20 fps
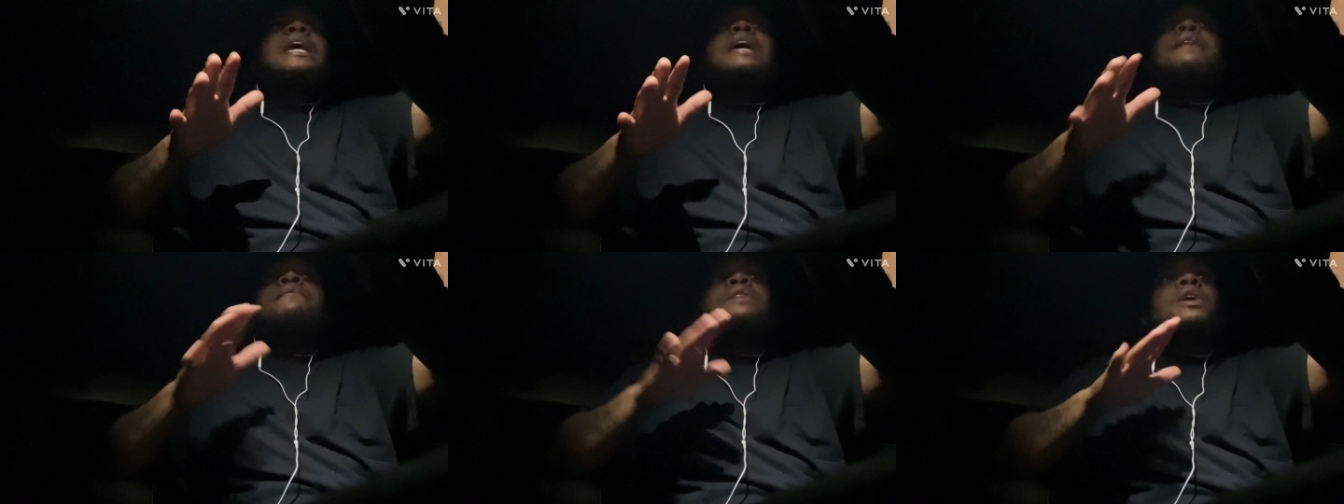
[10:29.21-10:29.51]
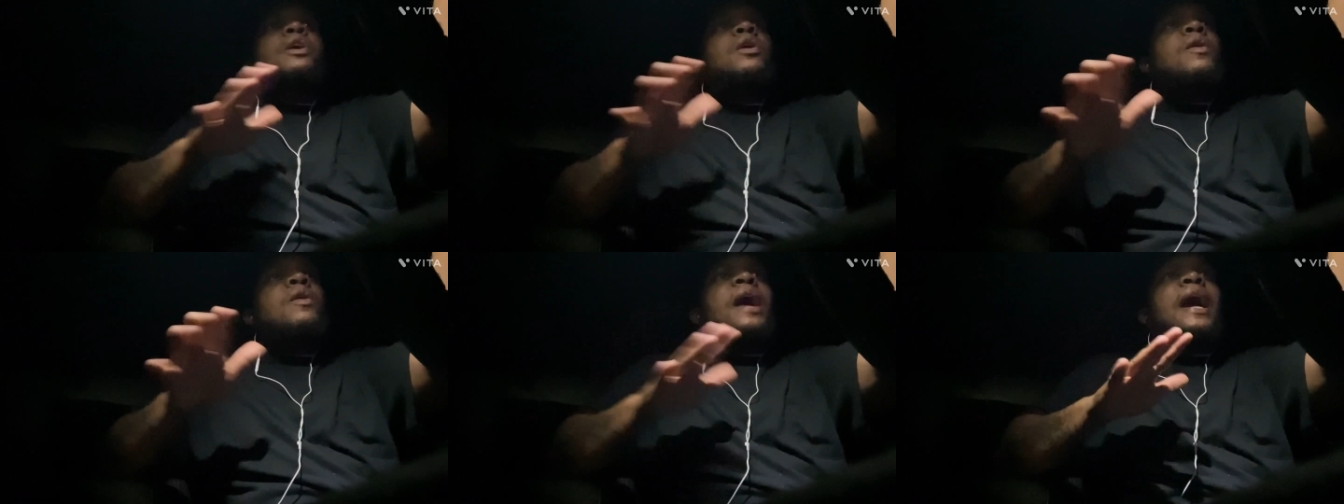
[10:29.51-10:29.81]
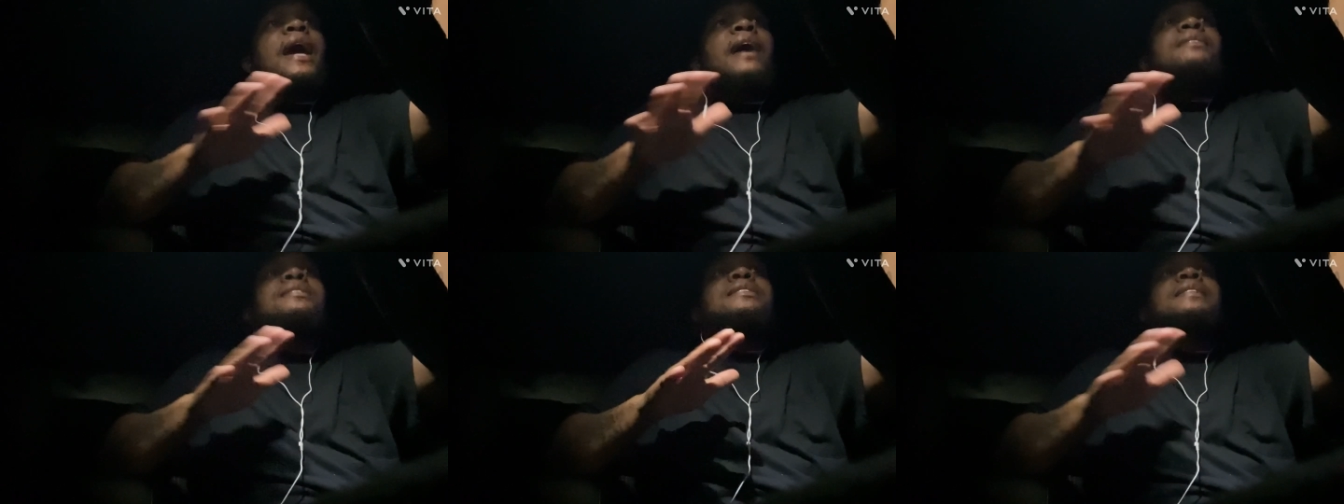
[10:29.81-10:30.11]
If you don't
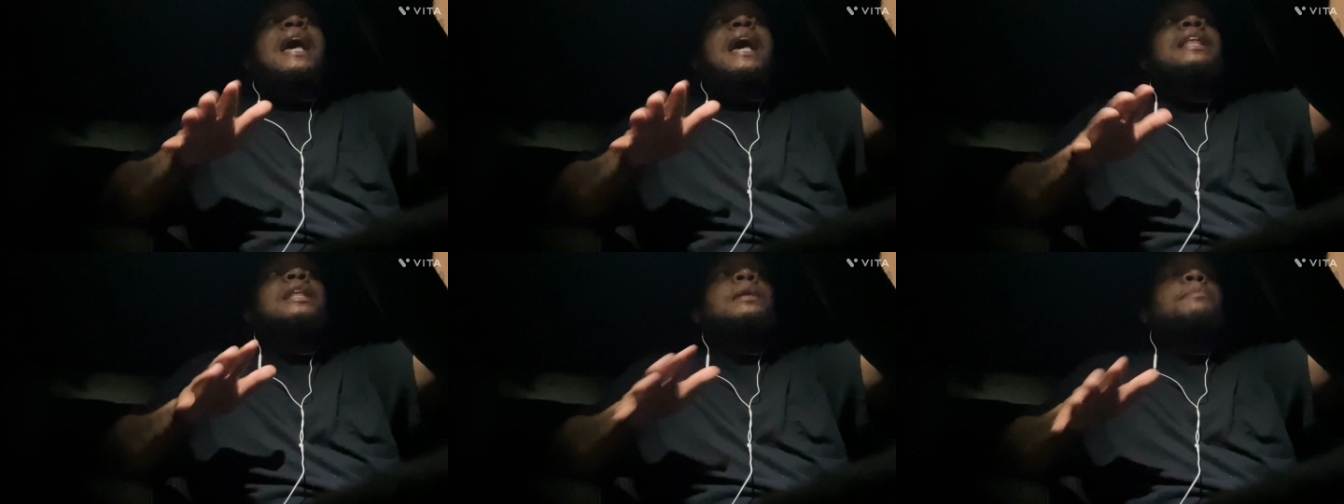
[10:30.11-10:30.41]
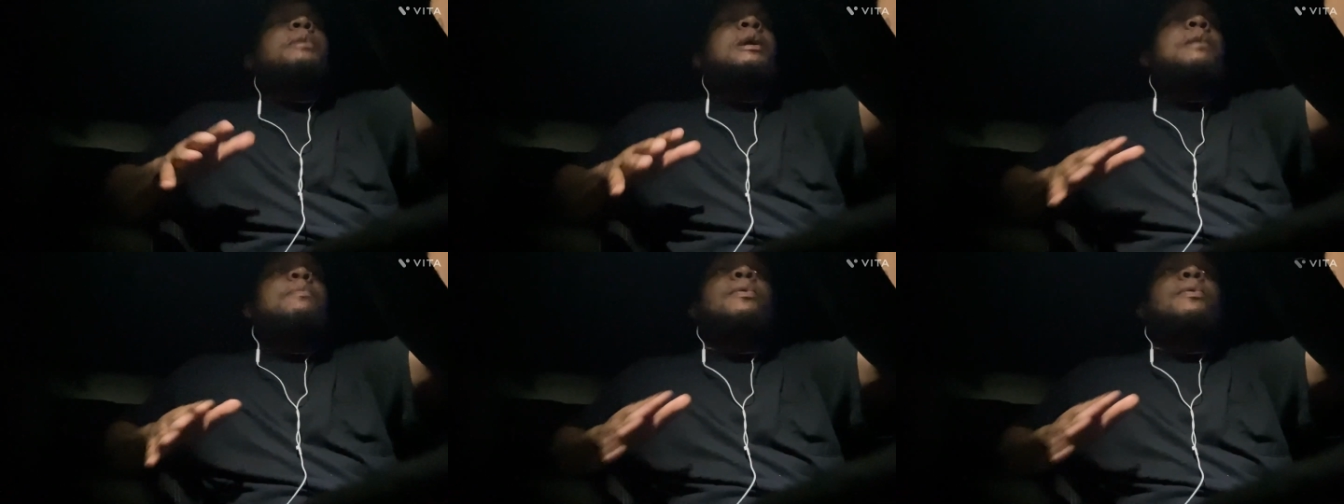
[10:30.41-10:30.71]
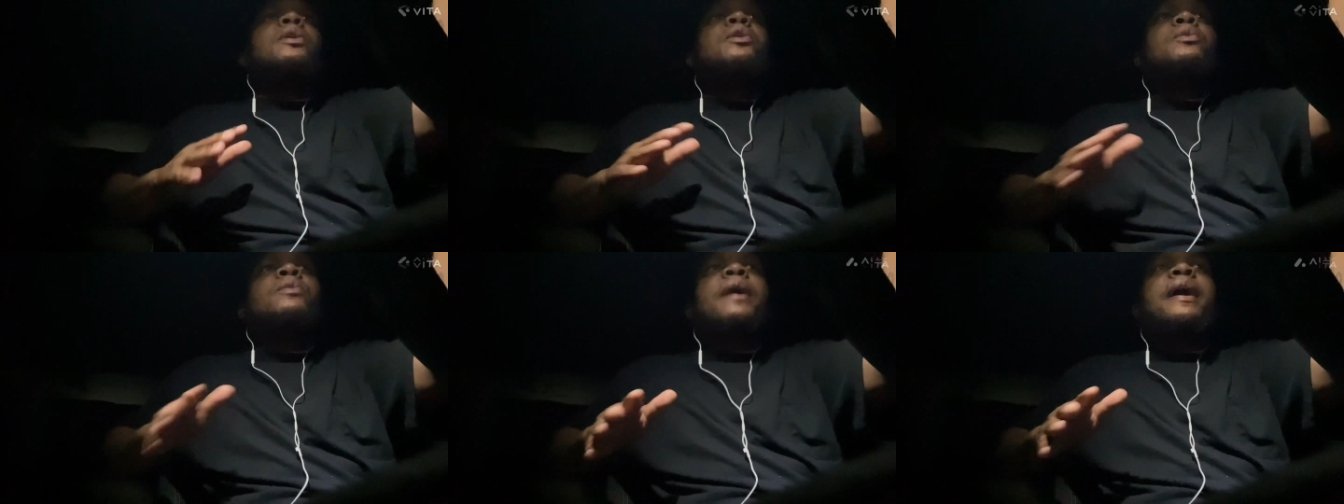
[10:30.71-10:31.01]
have solid
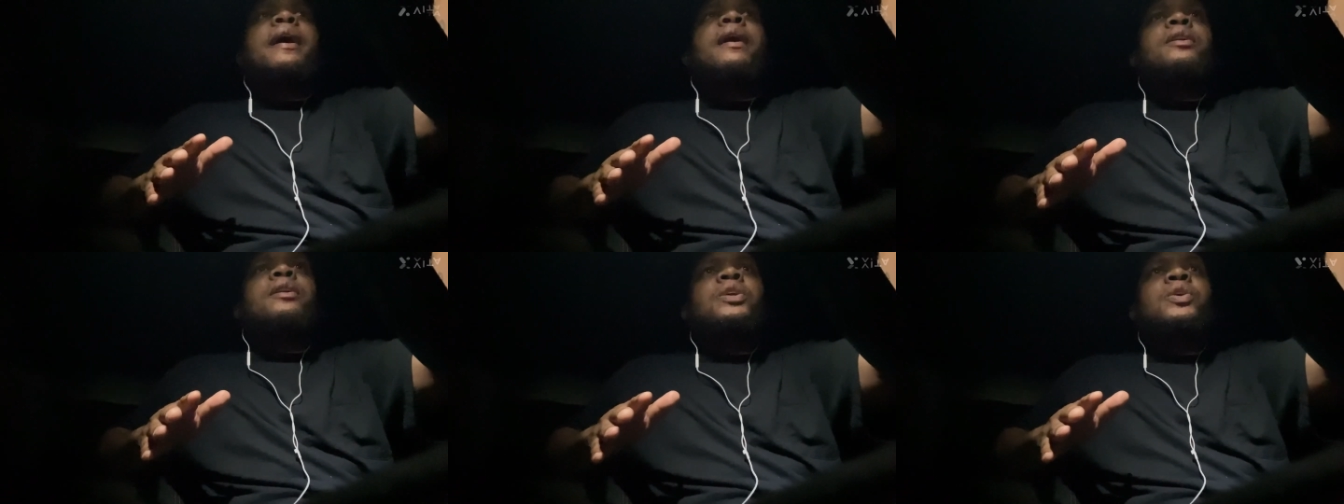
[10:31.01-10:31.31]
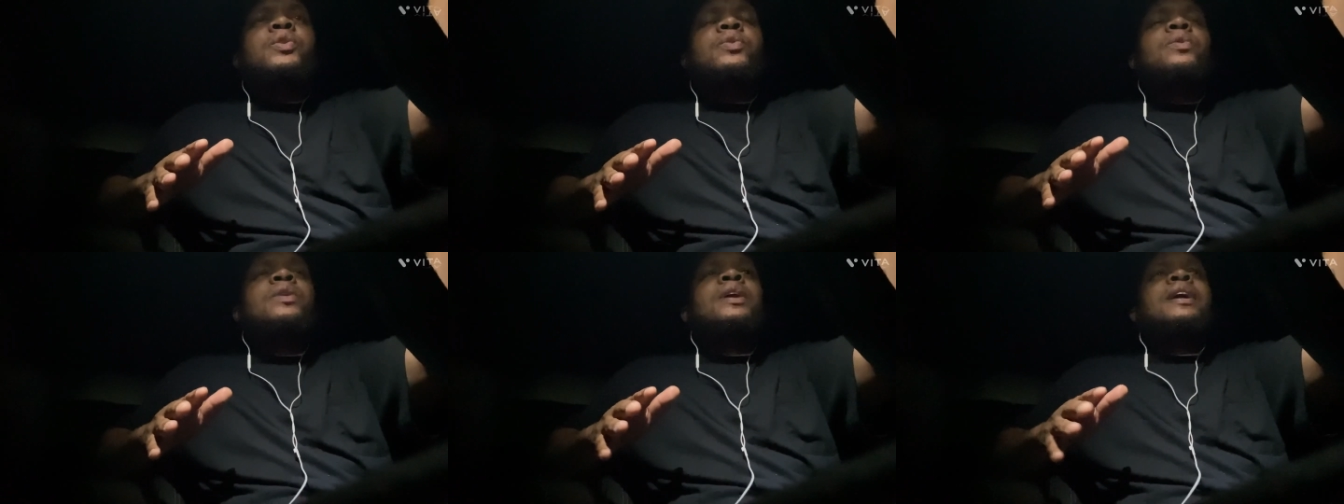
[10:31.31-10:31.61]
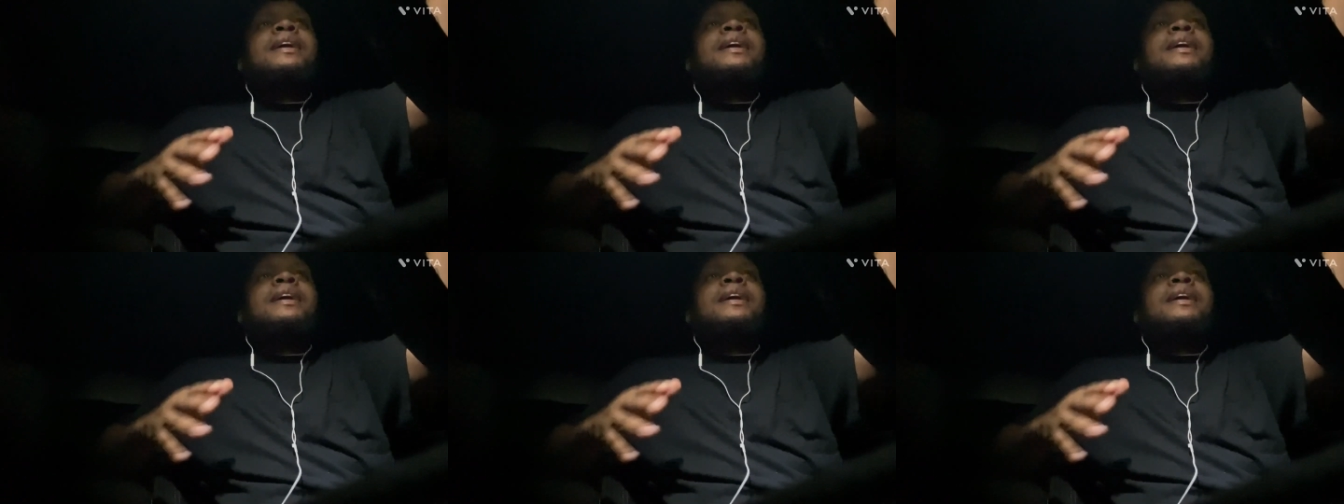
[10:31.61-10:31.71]
people around you